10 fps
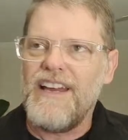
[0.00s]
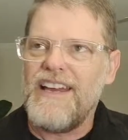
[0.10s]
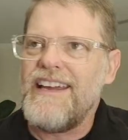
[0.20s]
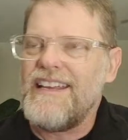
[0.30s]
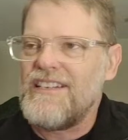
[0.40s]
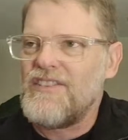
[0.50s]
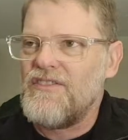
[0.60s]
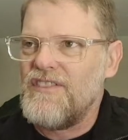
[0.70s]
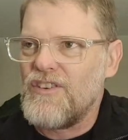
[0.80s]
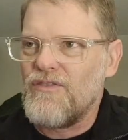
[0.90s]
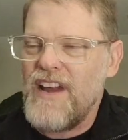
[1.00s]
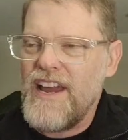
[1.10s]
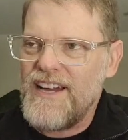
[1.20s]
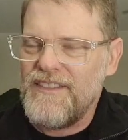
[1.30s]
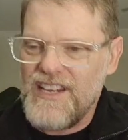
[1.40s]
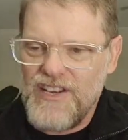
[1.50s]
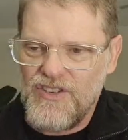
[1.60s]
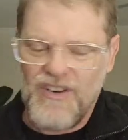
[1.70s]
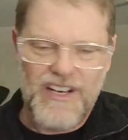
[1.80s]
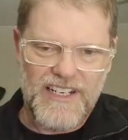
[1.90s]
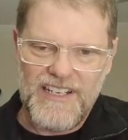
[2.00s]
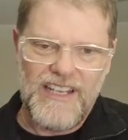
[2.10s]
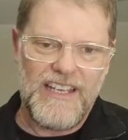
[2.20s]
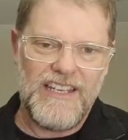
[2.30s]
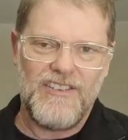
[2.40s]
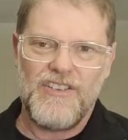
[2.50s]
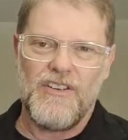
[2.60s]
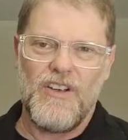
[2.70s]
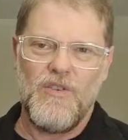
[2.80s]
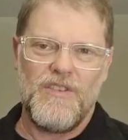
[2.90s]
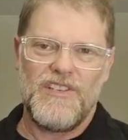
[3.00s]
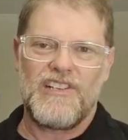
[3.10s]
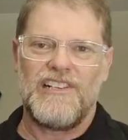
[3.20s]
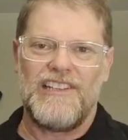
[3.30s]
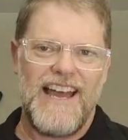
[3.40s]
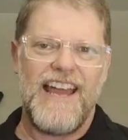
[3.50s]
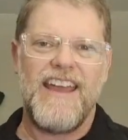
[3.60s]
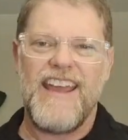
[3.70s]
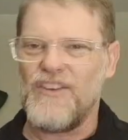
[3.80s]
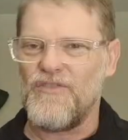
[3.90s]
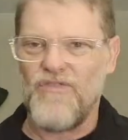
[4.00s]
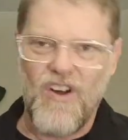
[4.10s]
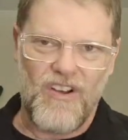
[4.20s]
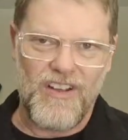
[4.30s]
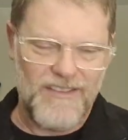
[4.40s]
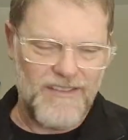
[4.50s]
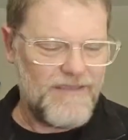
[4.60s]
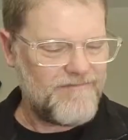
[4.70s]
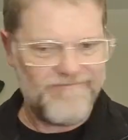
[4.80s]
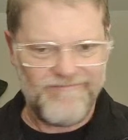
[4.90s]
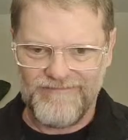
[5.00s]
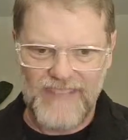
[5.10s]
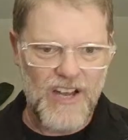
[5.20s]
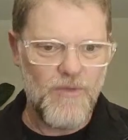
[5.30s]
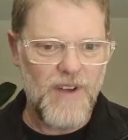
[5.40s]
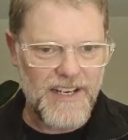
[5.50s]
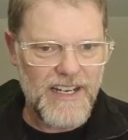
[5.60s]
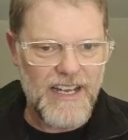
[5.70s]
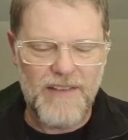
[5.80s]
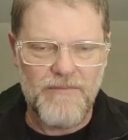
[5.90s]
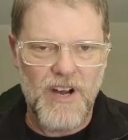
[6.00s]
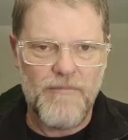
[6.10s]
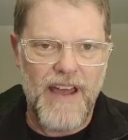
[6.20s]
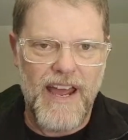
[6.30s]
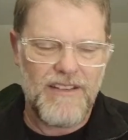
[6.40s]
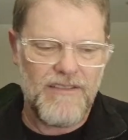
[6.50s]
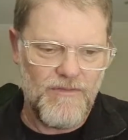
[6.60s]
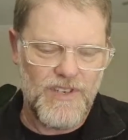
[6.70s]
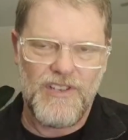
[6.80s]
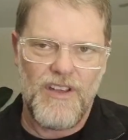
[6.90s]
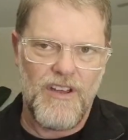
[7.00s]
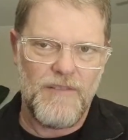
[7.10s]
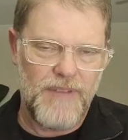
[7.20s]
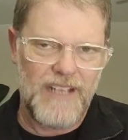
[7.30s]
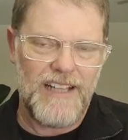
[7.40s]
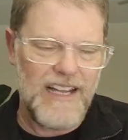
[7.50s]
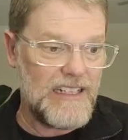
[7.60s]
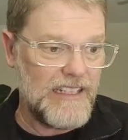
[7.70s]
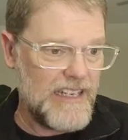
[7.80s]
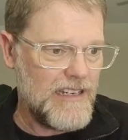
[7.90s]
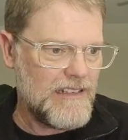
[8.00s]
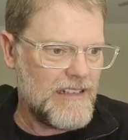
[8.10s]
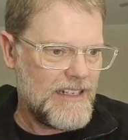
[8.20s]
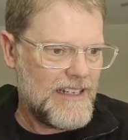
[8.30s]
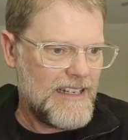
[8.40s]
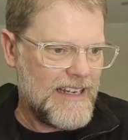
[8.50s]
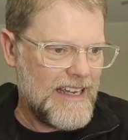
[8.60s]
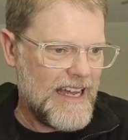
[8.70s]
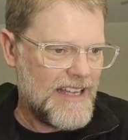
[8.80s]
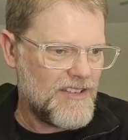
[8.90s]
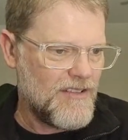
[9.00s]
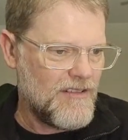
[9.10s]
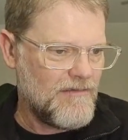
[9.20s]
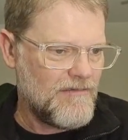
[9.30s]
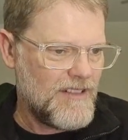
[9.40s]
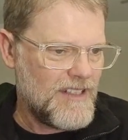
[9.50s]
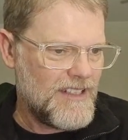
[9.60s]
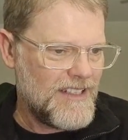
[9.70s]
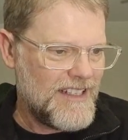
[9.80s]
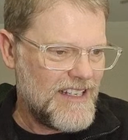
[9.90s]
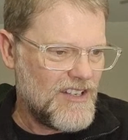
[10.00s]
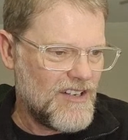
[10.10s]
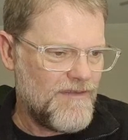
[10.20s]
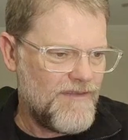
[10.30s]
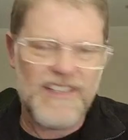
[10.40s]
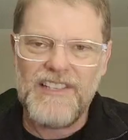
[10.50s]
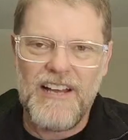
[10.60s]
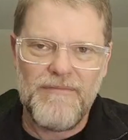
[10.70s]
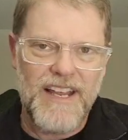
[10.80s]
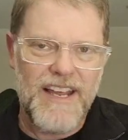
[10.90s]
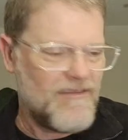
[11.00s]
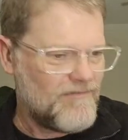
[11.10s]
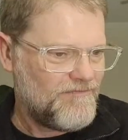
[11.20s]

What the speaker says: and the ground that you're trying to dig into is clay and rock. No wonder my back was hurt, but luckily, it's all fixed up now.